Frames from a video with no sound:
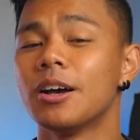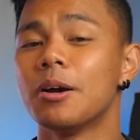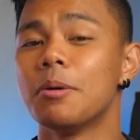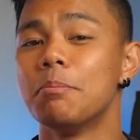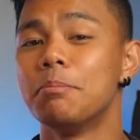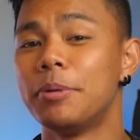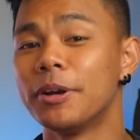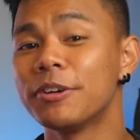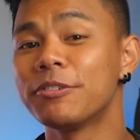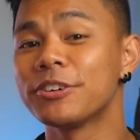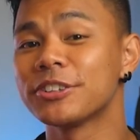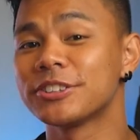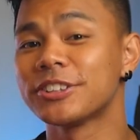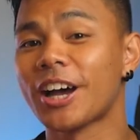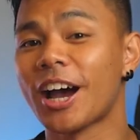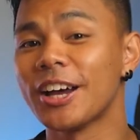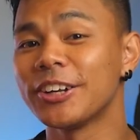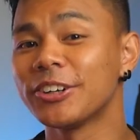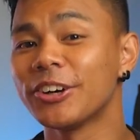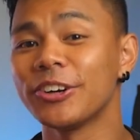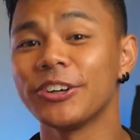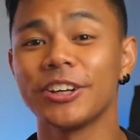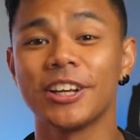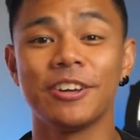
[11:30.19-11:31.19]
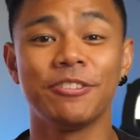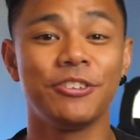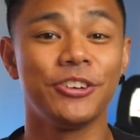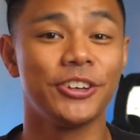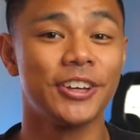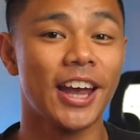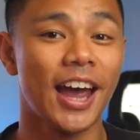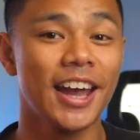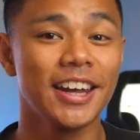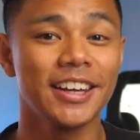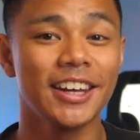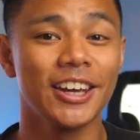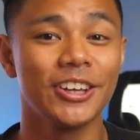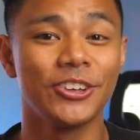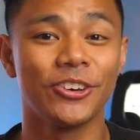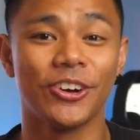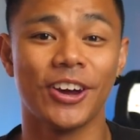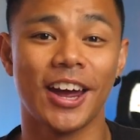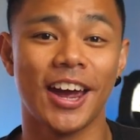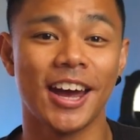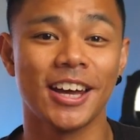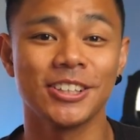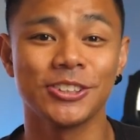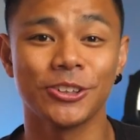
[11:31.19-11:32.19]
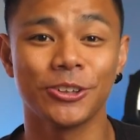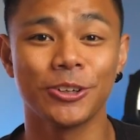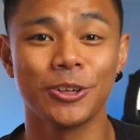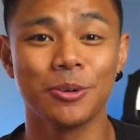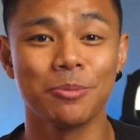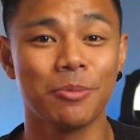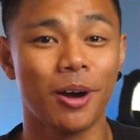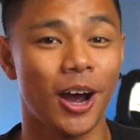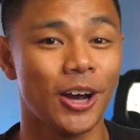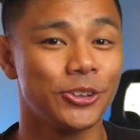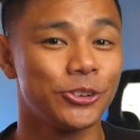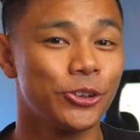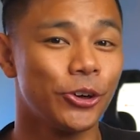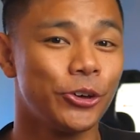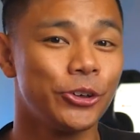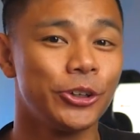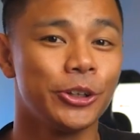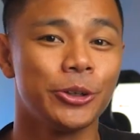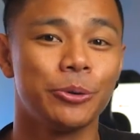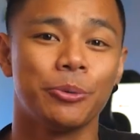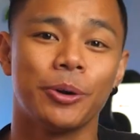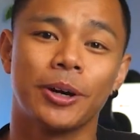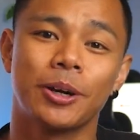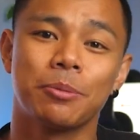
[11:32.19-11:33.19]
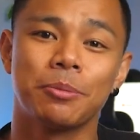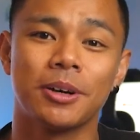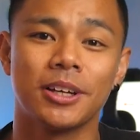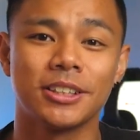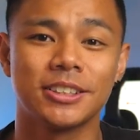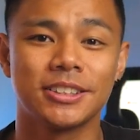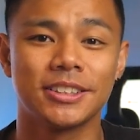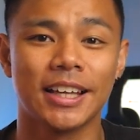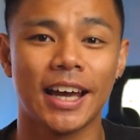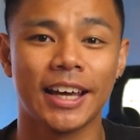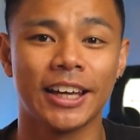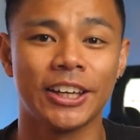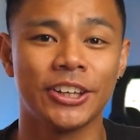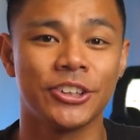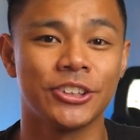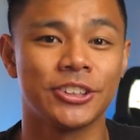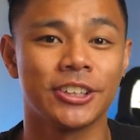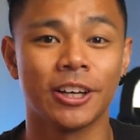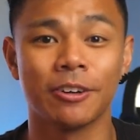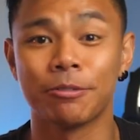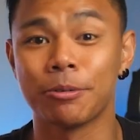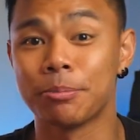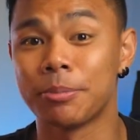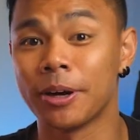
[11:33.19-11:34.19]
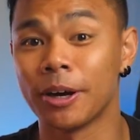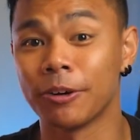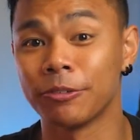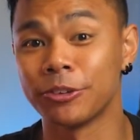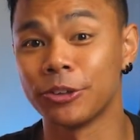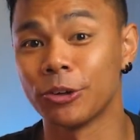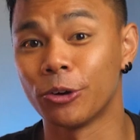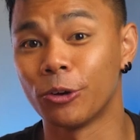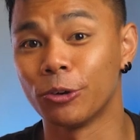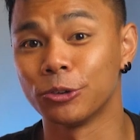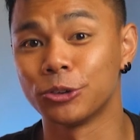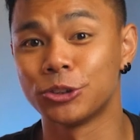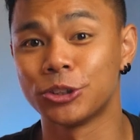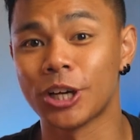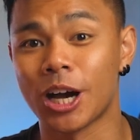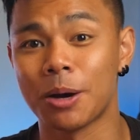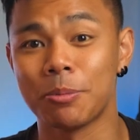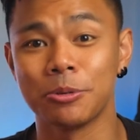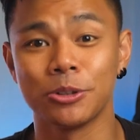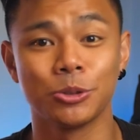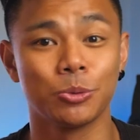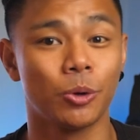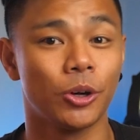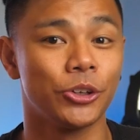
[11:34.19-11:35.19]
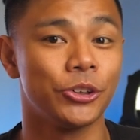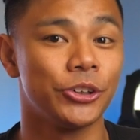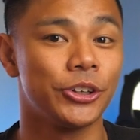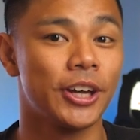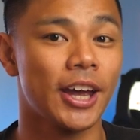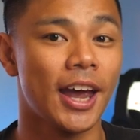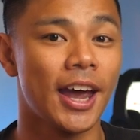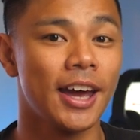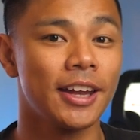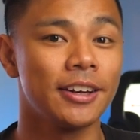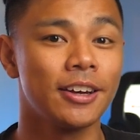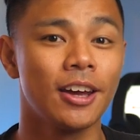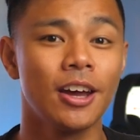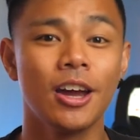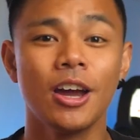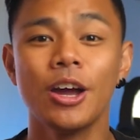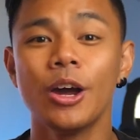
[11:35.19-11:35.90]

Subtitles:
Bit of a side note, if you can get your hands on them, I totally recommend snagging yourself a pair of the old Shamans while you can,